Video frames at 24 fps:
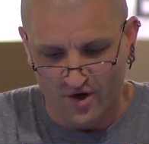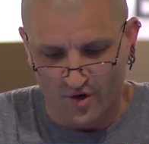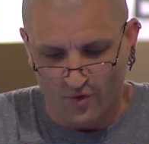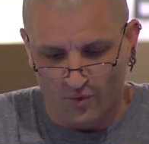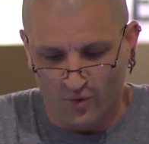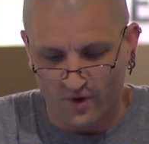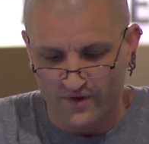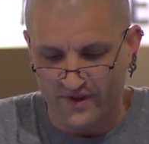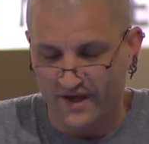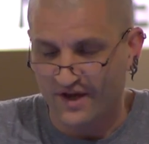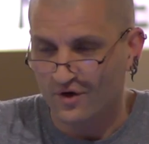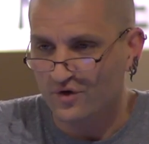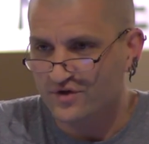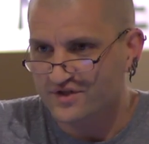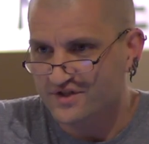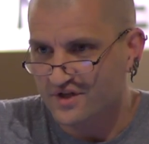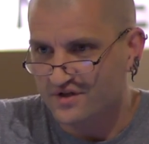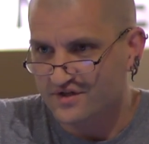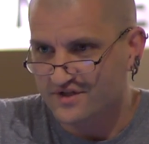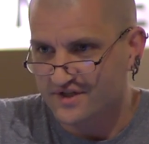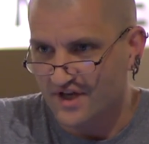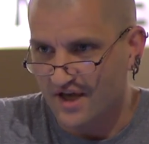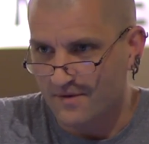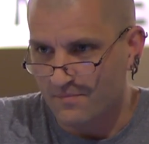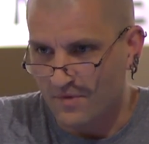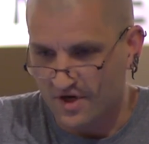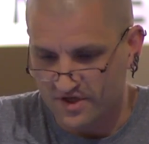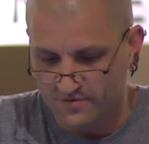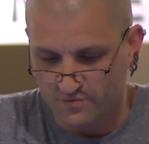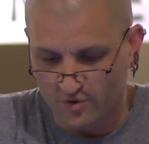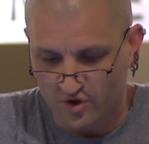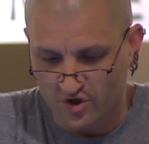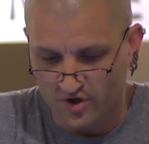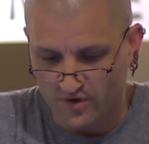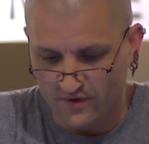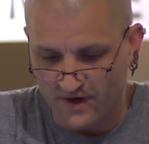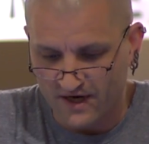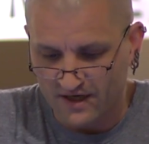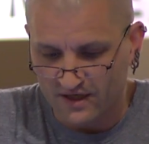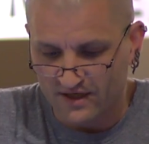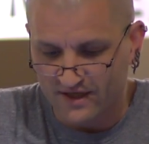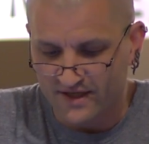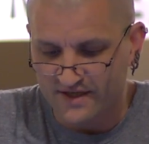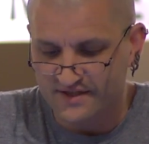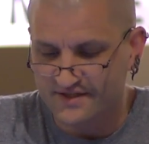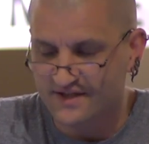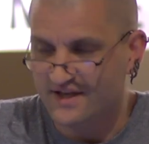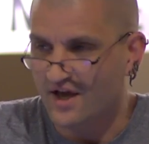What they also say, much more
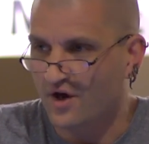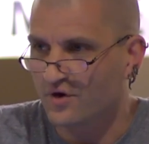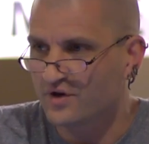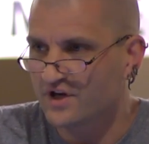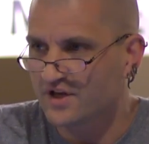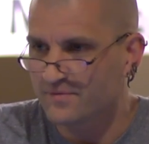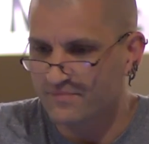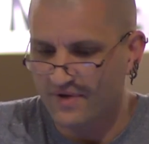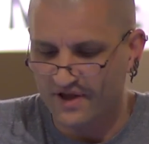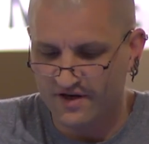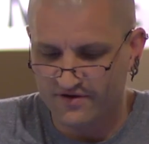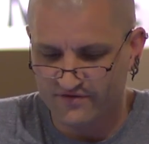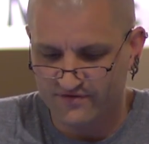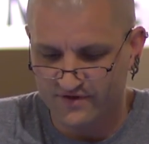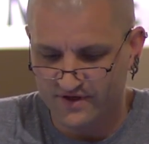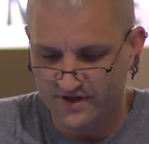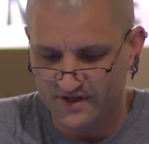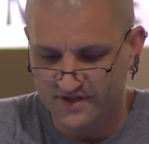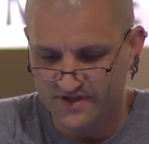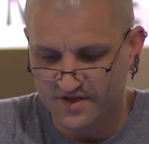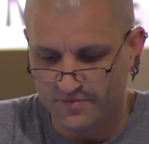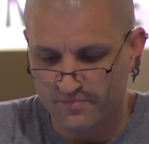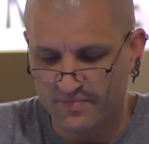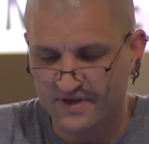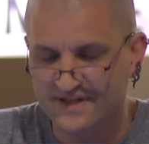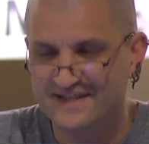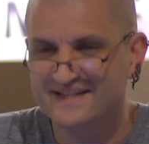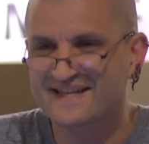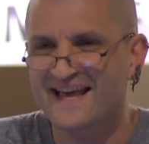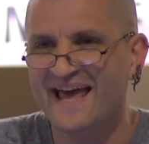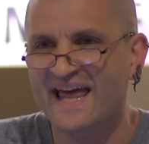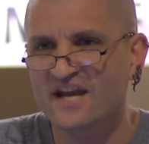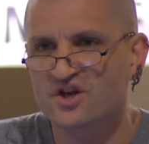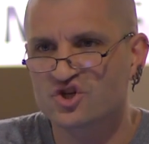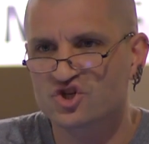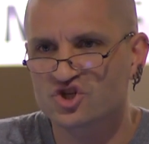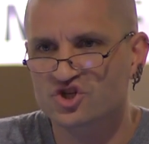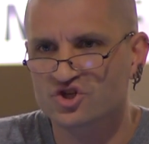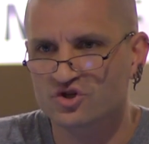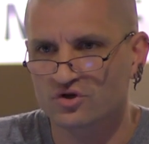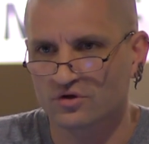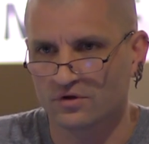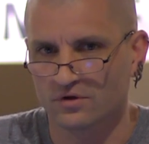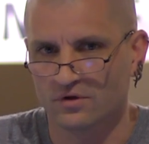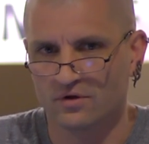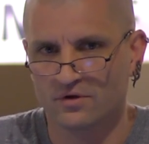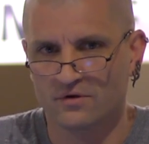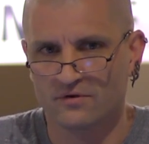correctly, is the only benefit is the
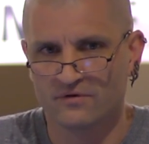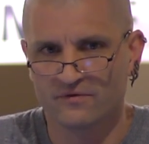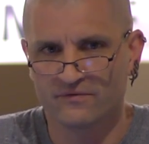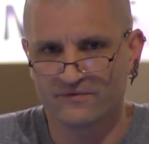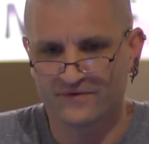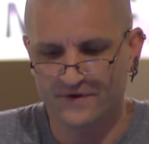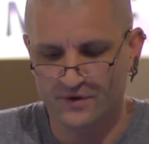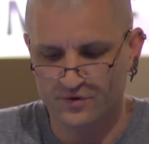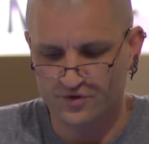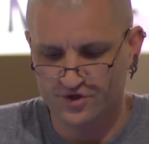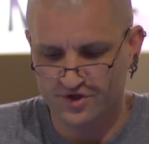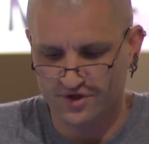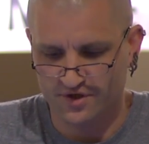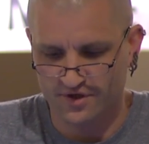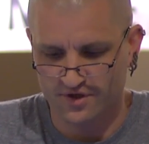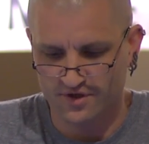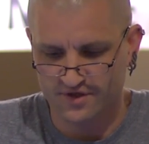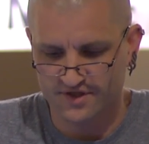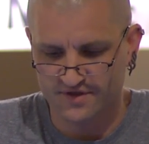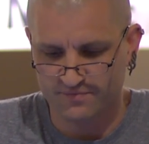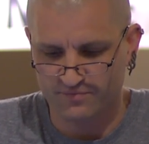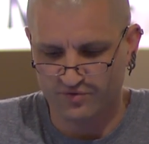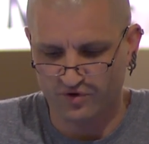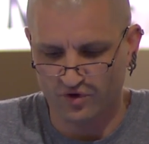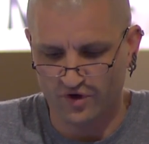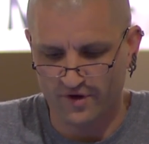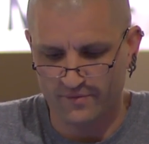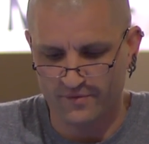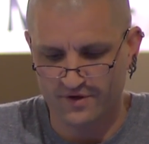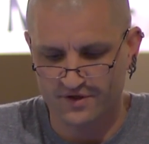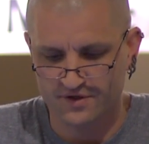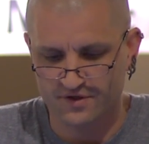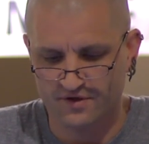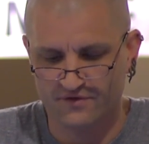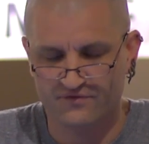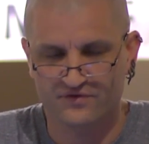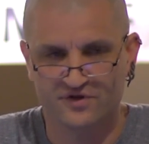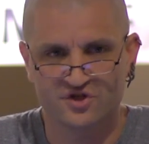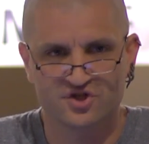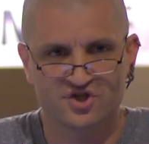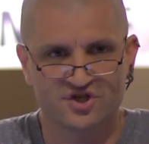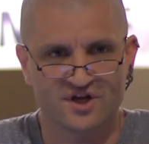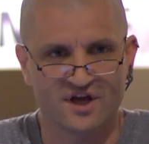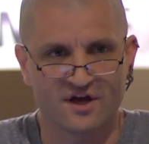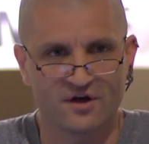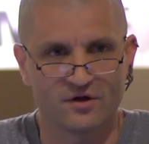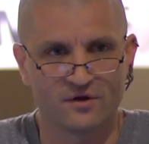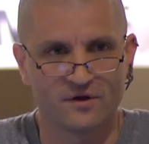potential future deployment of the
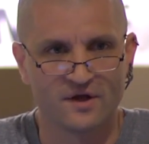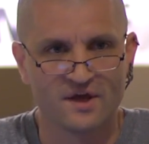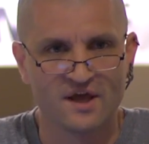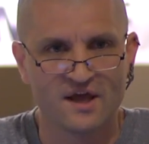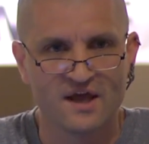shell.